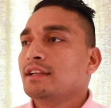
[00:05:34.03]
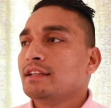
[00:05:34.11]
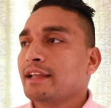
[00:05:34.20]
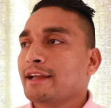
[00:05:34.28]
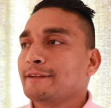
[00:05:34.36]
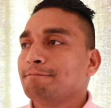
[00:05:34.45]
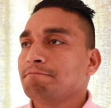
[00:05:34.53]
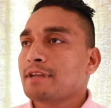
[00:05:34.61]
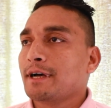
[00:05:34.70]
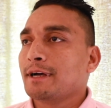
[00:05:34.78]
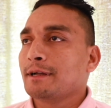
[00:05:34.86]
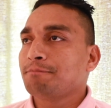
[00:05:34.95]
Then
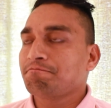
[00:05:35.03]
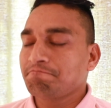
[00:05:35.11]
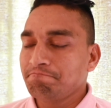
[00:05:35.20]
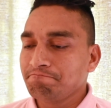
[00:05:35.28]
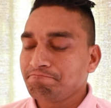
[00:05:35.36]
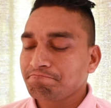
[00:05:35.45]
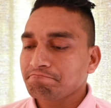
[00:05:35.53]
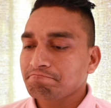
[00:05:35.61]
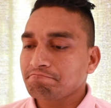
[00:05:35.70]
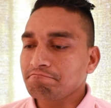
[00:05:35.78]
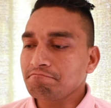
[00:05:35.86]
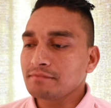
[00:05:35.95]

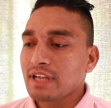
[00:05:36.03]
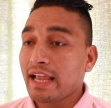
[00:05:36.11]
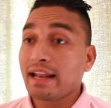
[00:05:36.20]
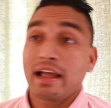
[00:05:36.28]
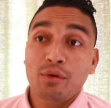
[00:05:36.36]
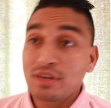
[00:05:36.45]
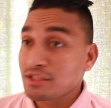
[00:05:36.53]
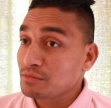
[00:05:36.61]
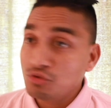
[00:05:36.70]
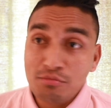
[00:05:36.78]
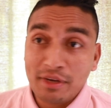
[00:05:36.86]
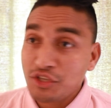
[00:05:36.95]
and I was
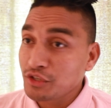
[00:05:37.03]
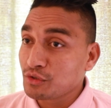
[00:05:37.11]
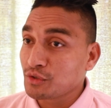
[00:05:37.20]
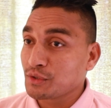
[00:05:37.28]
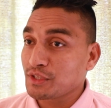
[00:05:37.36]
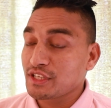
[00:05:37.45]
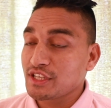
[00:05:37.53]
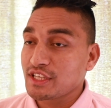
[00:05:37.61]
too much into